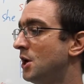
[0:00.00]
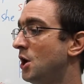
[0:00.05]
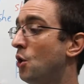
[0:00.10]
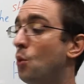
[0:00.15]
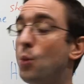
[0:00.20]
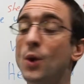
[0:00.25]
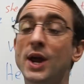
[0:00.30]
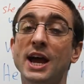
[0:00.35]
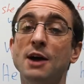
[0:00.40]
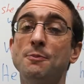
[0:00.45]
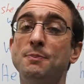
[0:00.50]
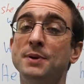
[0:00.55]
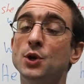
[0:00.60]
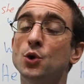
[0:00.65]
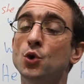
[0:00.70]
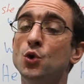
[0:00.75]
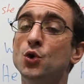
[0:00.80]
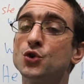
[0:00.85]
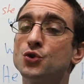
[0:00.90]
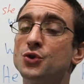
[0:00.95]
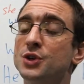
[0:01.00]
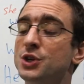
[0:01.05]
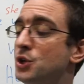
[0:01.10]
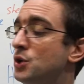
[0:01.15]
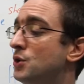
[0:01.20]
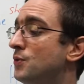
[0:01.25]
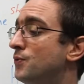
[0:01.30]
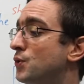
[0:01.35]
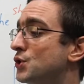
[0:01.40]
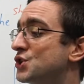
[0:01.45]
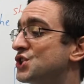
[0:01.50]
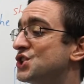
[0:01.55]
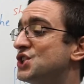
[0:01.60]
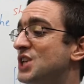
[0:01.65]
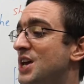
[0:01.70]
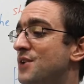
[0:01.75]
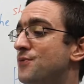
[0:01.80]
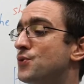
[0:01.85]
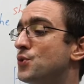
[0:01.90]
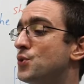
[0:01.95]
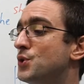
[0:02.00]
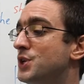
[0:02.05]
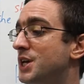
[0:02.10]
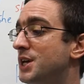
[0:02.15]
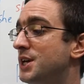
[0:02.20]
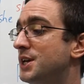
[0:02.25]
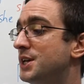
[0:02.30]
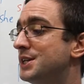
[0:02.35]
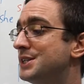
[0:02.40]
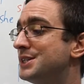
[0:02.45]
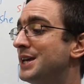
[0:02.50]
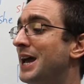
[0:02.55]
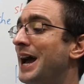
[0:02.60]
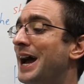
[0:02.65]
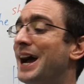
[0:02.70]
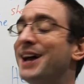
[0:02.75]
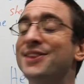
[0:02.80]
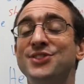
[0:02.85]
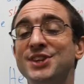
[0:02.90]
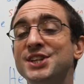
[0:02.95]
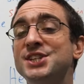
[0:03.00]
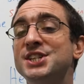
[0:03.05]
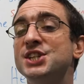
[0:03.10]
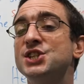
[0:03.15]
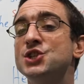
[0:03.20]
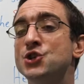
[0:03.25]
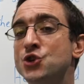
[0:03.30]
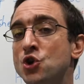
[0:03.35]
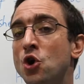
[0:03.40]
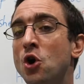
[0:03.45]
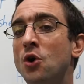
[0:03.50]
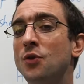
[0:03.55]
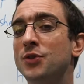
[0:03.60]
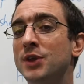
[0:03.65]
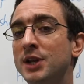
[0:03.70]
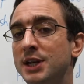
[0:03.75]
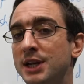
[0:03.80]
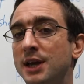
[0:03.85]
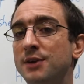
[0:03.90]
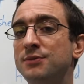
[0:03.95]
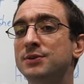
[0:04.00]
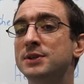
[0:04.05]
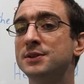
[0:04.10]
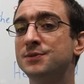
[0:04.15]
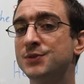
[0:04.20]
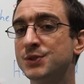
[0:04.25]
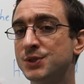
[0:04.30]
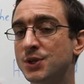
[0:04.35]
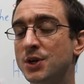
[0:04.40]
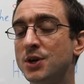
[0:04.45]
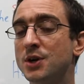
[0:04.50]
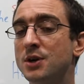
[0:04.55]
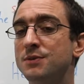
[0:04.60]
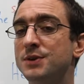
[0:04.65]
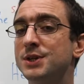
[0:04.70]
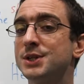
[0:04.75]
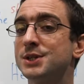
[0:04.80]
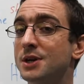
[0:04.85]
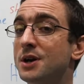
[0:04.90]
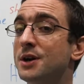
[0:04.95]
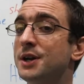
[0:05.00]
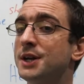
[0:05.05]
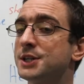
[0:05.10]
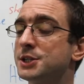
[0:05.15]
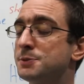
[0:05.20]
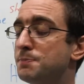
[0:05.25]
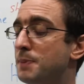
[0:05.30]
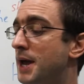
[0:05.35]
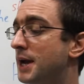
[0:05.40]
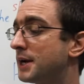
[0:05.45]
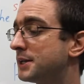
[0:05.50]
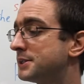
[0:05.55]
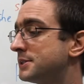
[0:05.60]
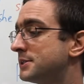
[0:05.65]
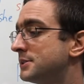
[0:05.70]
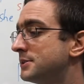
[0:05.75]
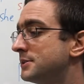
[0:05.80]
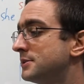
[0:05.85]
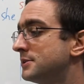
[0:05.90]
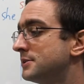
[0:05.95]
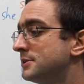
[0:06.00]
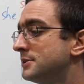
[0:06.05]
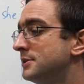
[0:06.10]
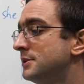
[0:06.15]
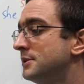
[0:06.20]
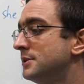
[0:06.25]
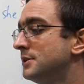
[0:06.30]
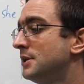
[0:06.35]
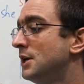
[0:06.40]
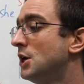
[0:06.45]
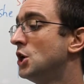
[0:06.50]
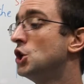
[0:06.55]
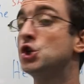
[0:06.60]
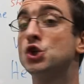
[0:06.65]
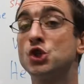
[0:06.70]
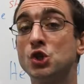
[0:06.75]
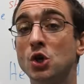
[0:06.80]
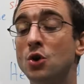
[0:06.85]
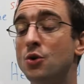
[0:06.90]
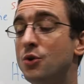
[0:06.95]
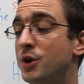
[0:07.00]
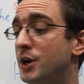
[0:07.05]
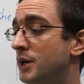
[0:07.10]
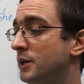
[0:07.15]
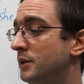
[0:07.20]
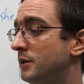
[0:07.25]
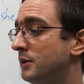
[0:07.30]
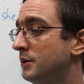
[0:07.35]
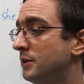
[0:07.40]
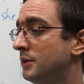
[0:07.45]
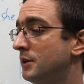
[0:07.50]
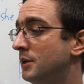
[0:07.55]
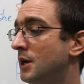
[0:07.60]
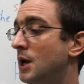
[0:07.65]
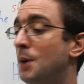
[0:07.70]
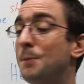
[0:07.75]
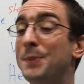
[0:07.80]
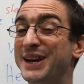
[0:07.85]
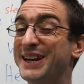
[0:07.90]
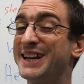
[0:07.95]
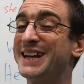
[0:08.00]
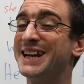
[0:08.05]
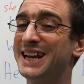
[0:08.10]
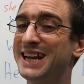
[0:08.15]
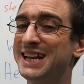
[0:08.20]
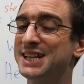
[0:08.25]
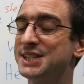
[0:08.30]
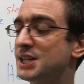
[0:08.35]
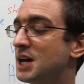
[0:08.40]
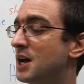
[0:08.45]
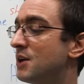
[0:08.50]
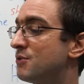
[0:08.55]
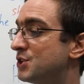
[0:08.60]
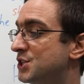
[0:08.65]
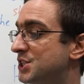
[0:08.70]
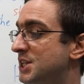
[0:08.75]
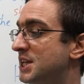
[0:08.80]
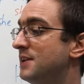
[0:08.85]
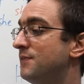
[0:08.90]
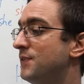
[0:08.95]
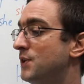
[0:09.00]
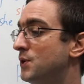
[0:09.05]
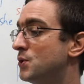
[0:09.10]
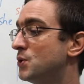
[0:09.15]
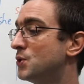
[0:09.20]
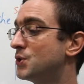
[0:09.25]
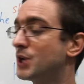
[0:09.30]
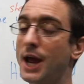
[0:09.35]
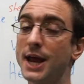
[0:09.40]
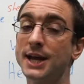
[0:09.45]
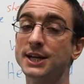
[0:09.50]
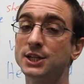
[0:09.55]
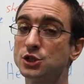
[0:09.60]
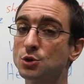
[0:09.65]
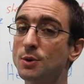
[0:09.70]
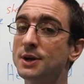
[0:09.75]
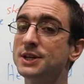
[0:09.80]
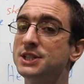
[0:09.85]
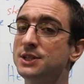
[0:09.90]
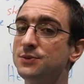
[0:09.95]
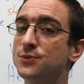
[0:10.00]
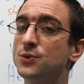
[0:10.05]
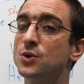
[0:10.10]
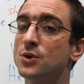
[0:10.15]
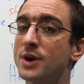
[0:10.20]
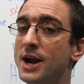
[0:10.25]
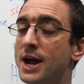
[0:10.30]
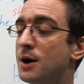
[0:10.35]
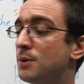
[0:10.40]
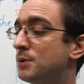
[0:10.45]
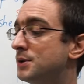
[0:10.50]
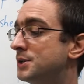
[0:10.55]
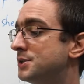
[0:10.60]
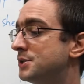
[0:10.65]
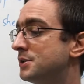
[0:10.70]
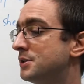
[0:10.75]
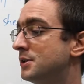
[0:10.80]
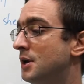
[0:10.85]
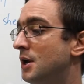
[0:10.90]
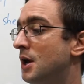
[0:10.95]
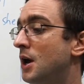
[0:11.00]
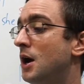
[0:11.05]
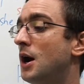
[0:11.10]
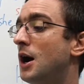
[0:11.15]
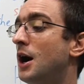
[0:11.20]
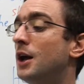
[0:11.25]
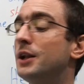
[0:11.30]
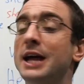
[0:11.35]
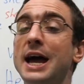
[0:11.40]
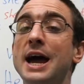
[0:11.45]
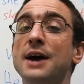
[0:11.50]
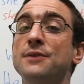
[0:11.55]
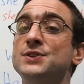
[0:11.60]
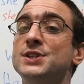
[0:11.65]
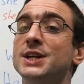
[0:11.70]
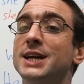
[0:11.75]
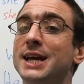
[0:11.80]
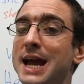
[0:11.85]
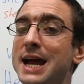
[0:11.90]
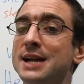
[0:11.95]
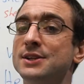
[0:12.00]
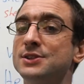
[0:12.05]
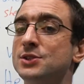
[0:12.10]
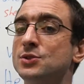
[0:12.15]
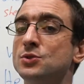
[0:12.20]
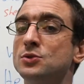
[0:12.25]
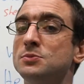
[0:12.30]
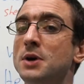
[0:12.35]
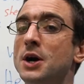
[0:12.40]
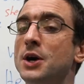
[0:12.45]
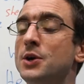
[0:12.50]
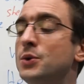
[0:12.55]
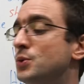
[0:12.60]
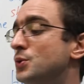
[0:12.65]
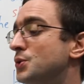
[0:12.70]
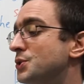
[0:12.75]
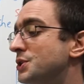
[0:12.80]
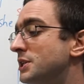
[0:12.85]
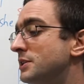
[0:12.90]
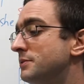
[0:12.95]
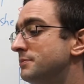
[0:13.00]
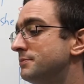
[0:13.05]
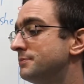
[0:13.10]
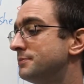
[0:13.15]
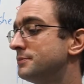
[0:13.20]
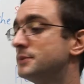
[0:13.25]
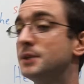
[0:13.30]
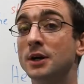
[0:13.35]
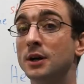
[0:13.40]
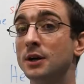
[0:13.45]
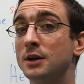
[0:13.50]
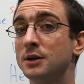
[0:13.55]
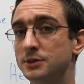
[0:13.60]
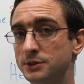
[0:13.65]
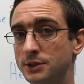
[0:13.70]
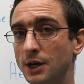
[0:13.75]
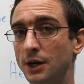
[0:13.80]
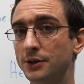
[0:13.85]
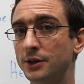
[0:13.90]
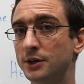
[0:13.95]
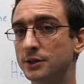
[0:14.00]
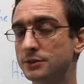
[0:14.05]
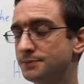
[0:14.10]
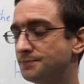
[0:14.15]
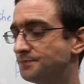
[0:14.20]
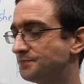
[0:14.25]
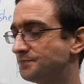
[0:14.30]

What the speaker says: We have been ordering you for several years and this is not the level of service I expect. Sorry, but unless I receive the order in 24 hours, I'll have to cancel my order. Gunnar.